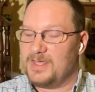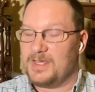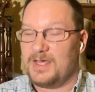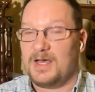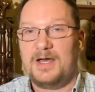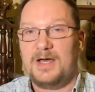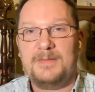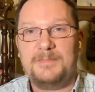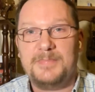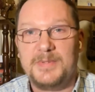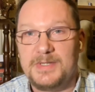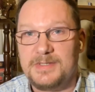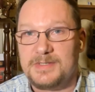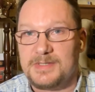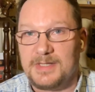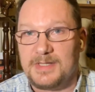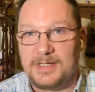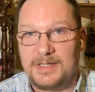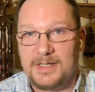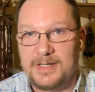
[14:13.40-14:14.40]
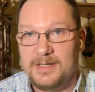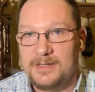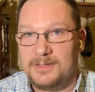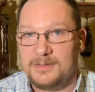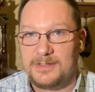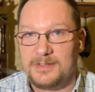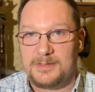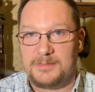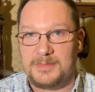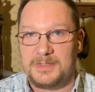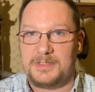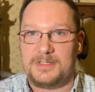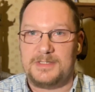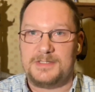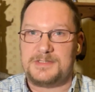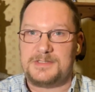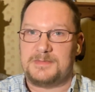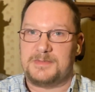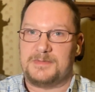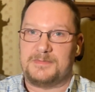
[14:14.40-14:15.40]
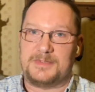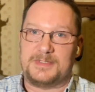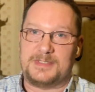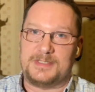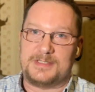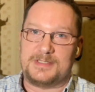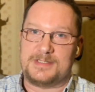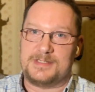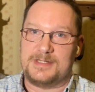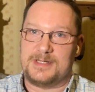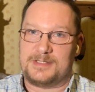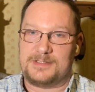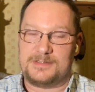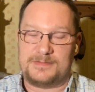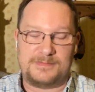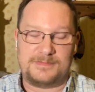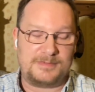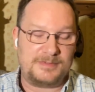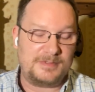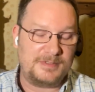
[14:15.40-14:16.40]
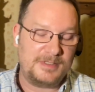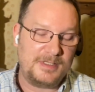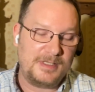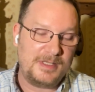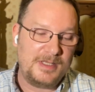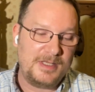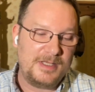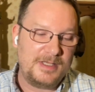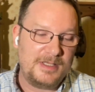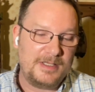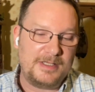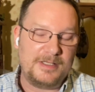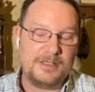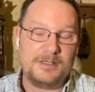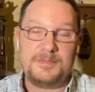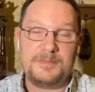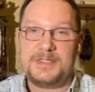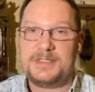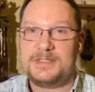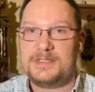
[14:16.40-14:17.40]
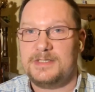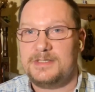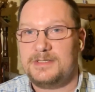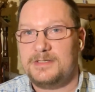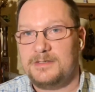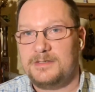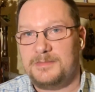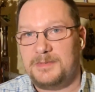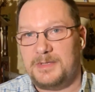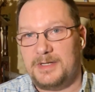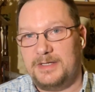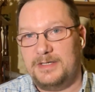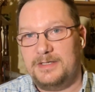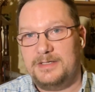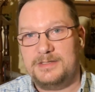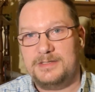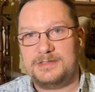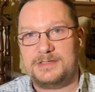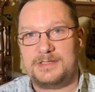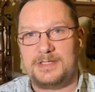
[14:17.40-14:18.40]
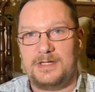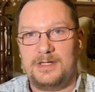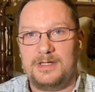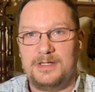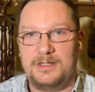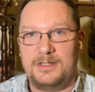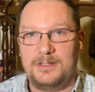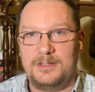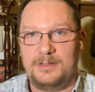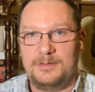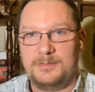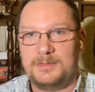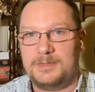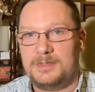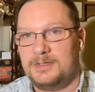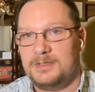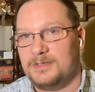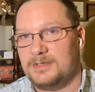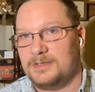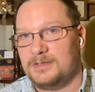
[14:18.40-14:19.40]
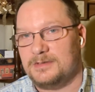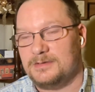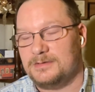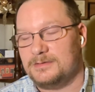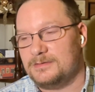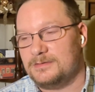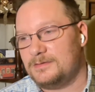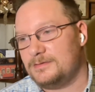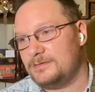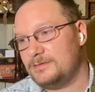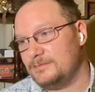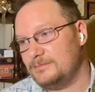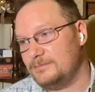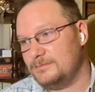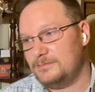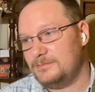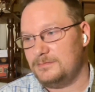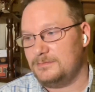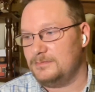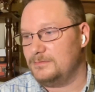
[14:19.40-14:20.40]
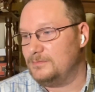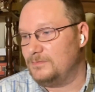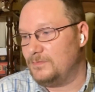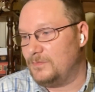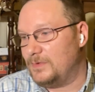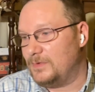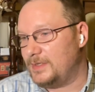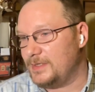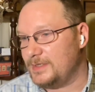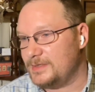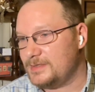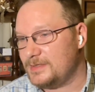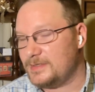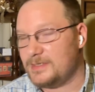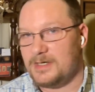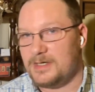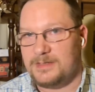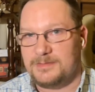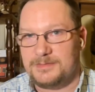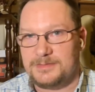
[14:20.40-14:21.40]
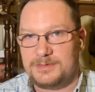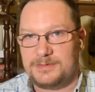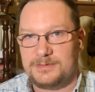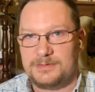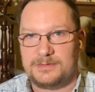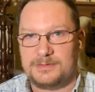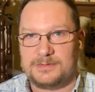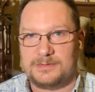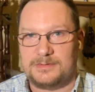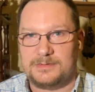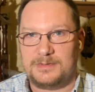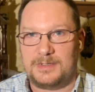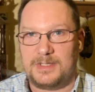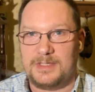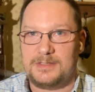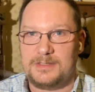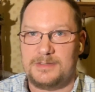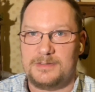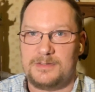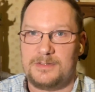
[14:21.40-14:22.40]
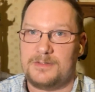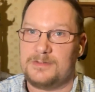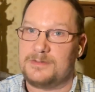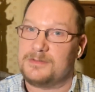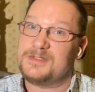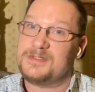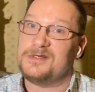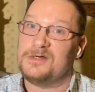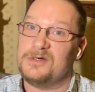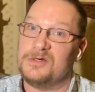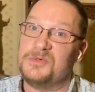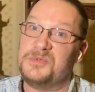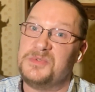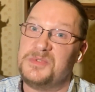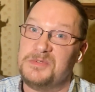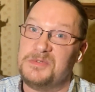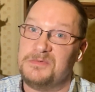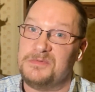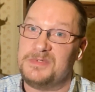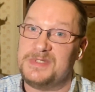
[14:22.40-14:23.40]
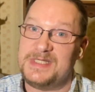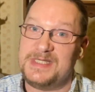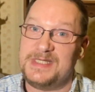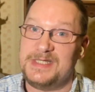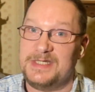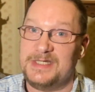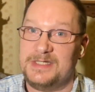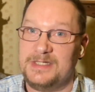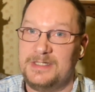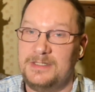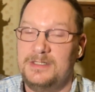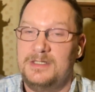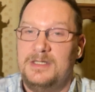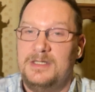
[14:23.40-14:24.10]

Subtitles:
I bug the hell out of my husband with this next one. He'll be sitting there playing his game, and when it's time to let the dogs O-U-T,